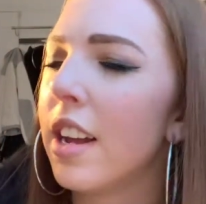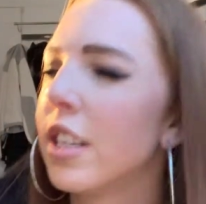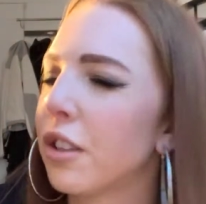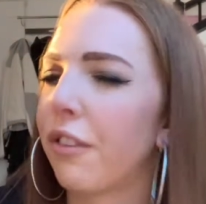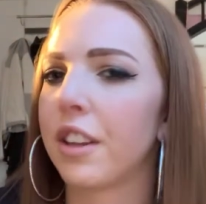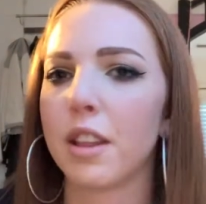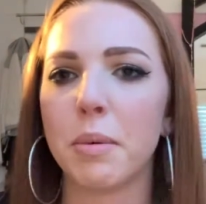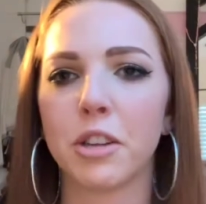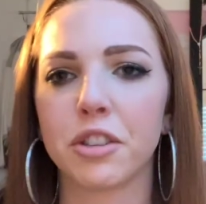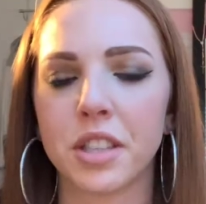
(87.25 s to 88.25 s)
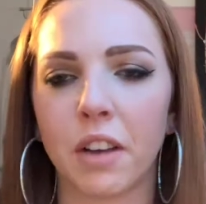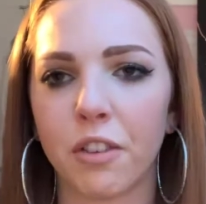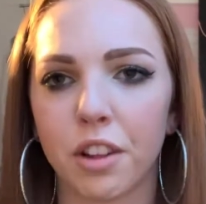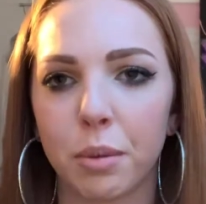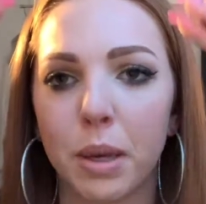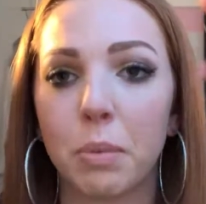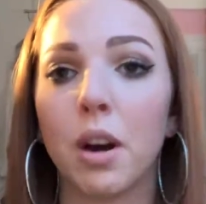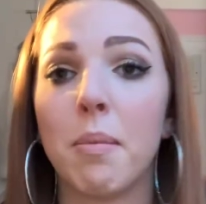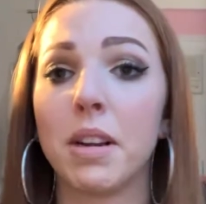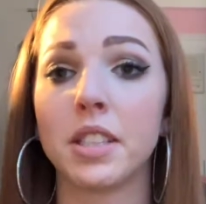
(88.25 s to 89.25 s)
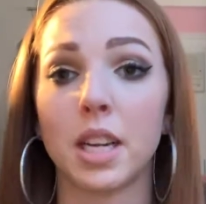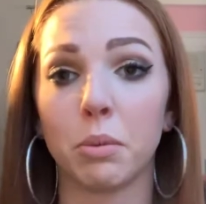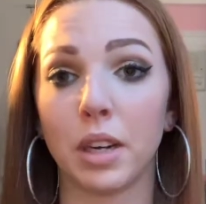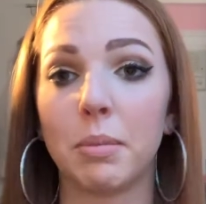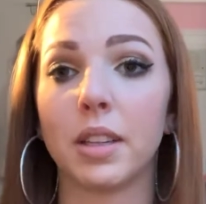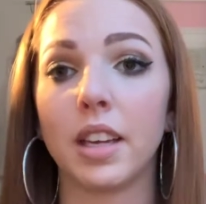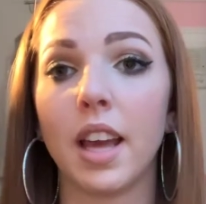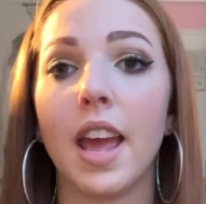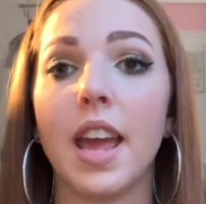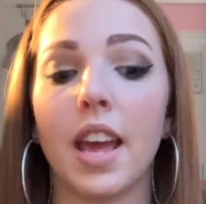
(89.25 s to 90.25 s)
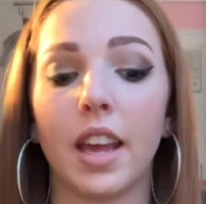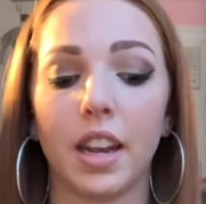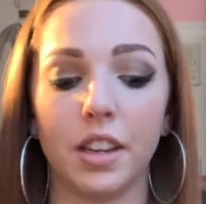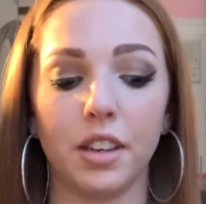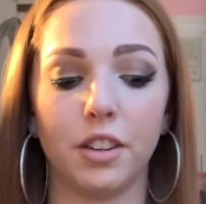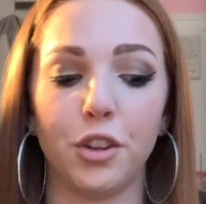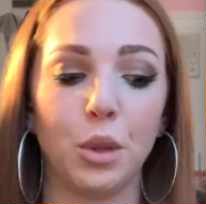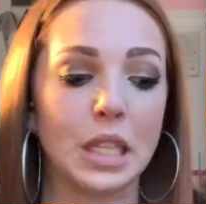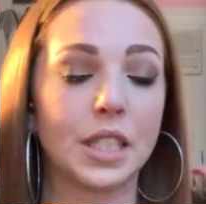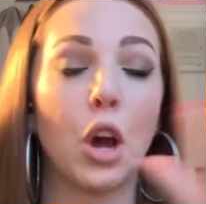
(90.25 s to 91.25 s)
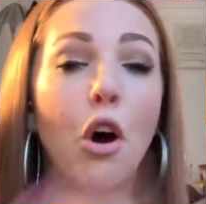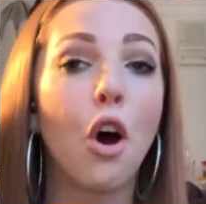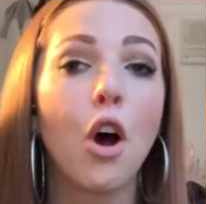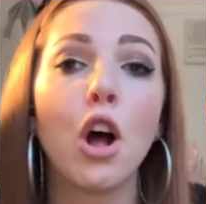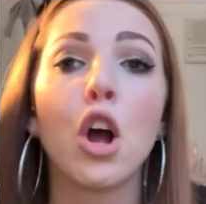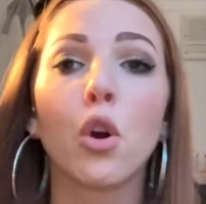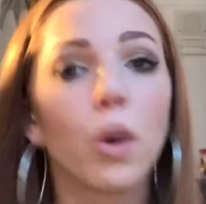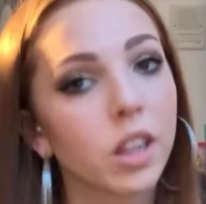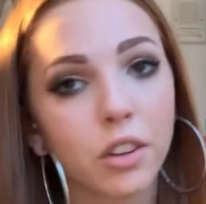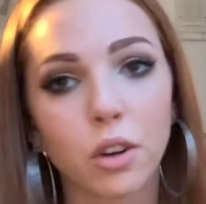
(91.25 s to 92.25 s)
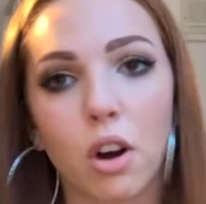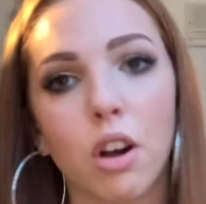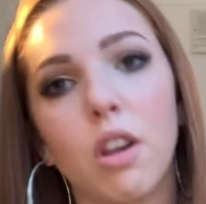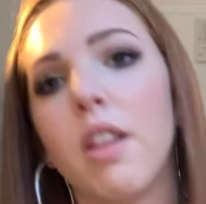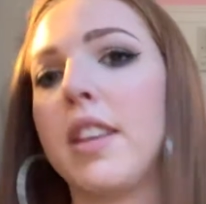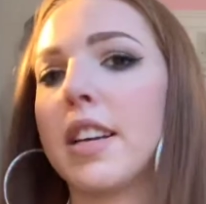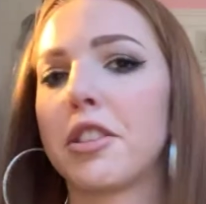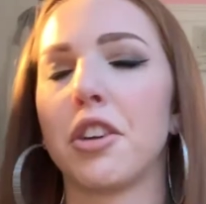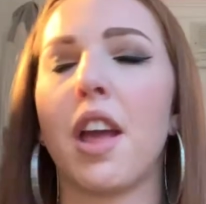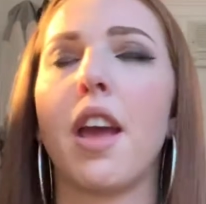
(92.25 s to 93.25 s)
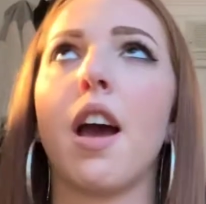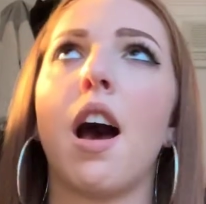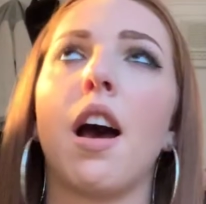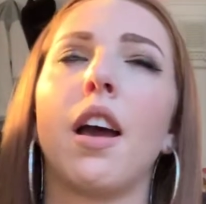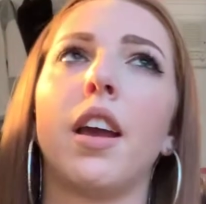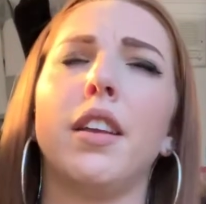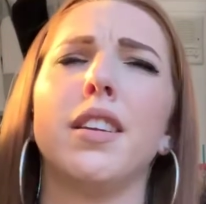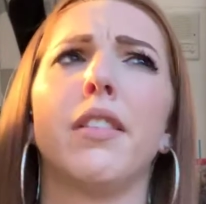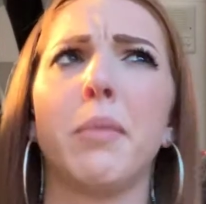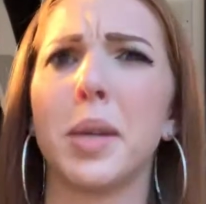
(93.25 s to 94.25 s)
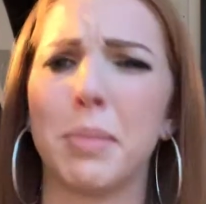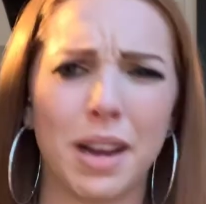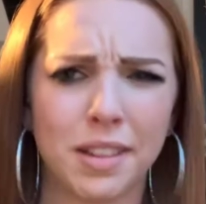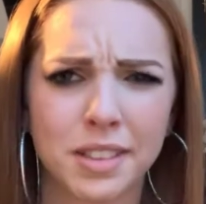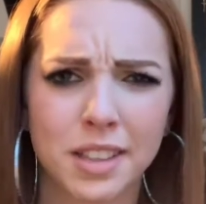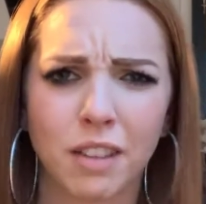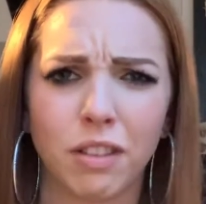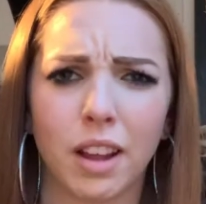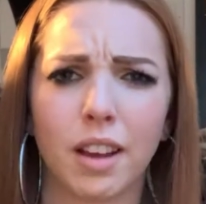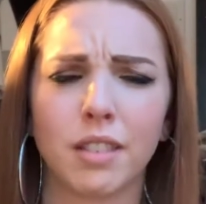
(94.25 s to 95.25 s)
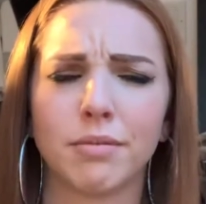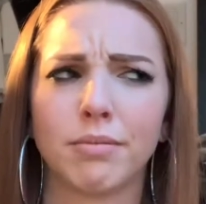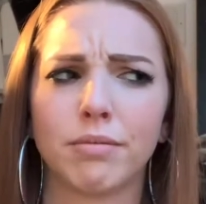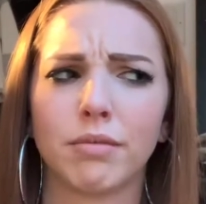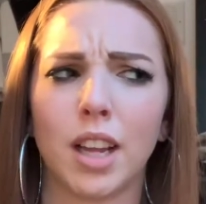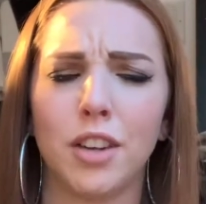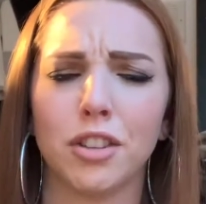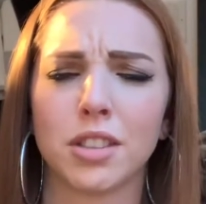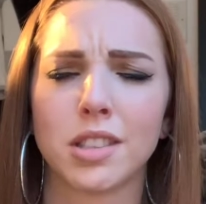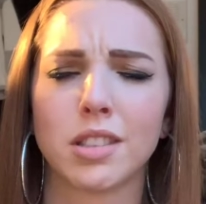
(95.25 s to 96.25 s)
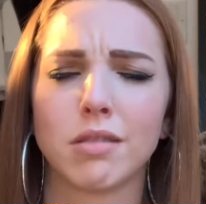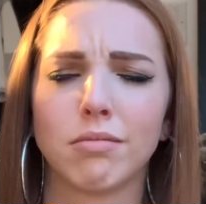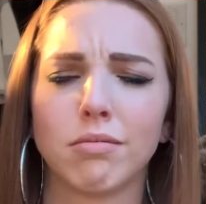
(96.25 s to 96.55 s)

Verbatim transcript: So I feel like they'd be interesting for other people. I'm gonna stop rambling and get into this quick little haul. Yesterday, I didn't even mean to buy this stuff. Like, I just